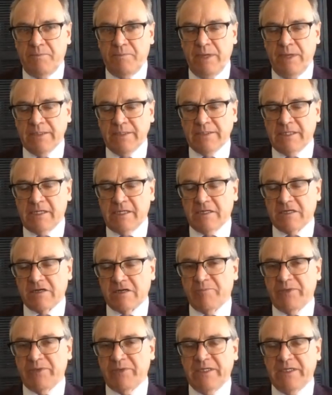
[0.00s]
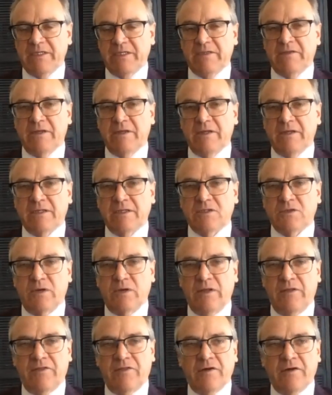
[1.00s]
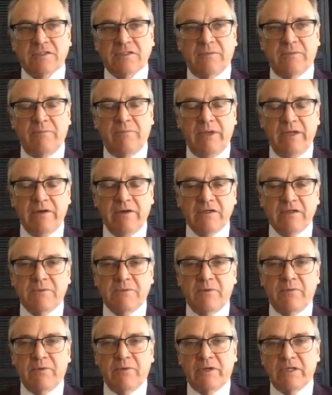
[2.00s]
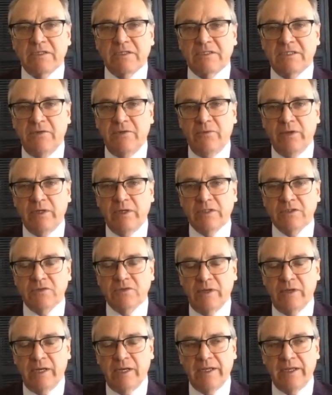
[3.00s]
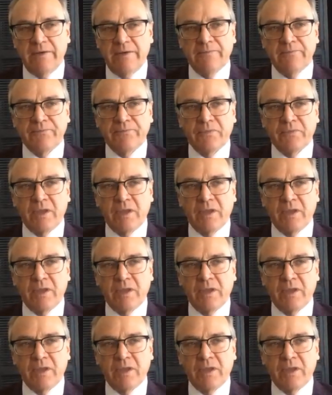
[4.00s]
basically completed the 20,000 meters, but we're continuing drilling.